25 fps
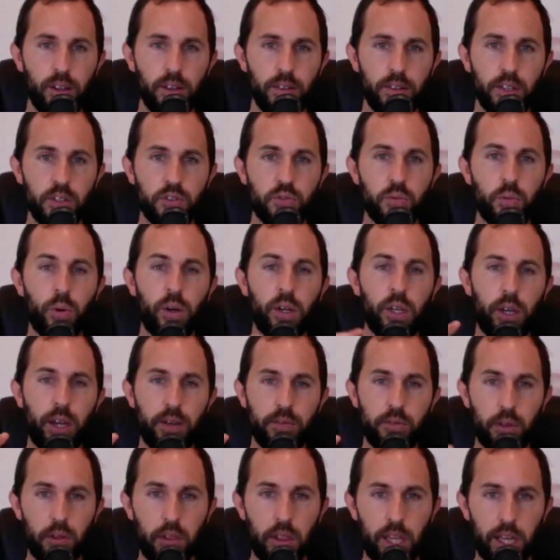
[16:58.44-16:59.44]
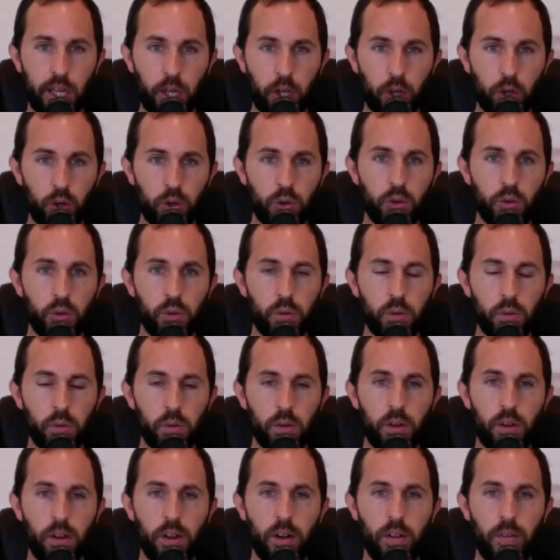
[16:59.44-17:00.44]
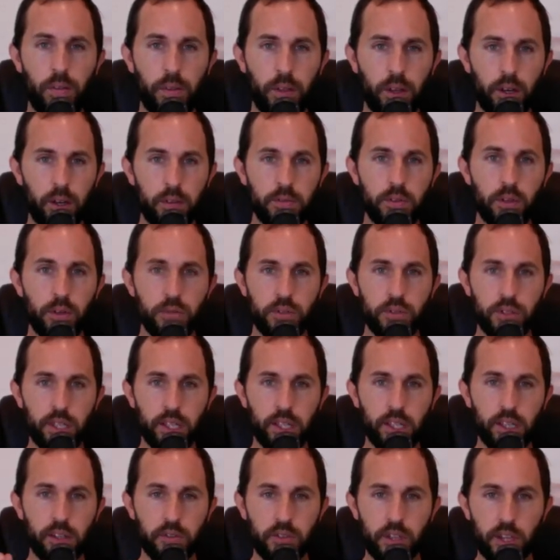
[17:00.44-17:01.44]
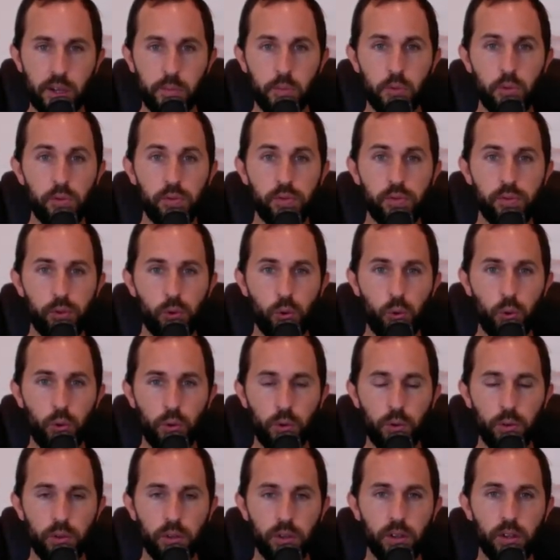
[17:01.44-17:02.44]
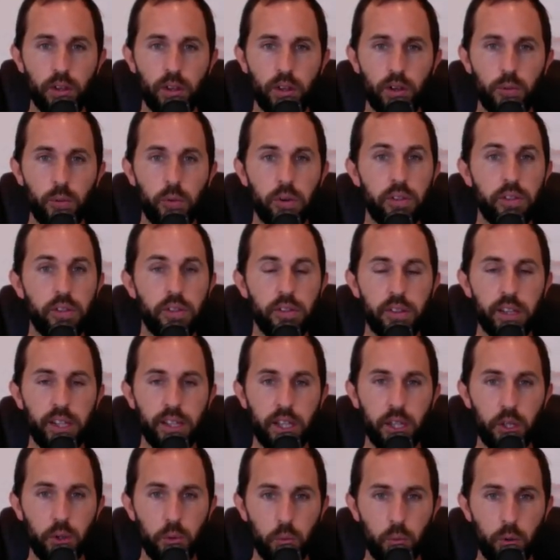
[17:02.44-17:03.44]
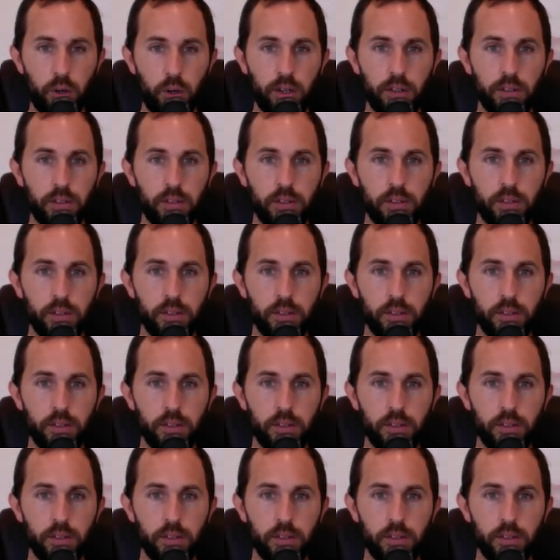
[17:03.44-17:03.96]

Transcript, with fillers: This is where you have to let go of those things and move forward with the thing that you want.